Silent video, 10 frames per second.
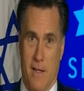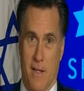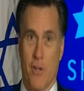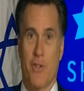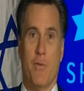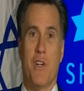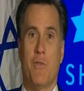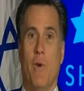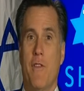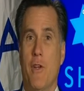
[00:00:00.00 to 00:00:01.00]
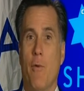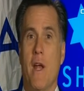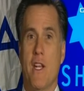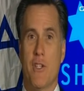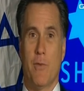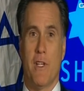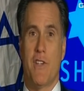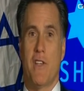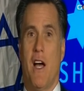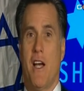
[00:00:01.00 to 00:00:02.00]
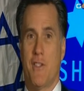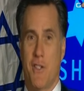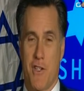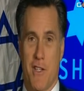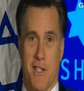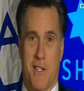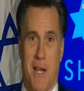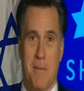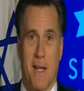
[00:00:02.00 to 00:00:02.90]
There's a reason why the Iranians released the hostages on the same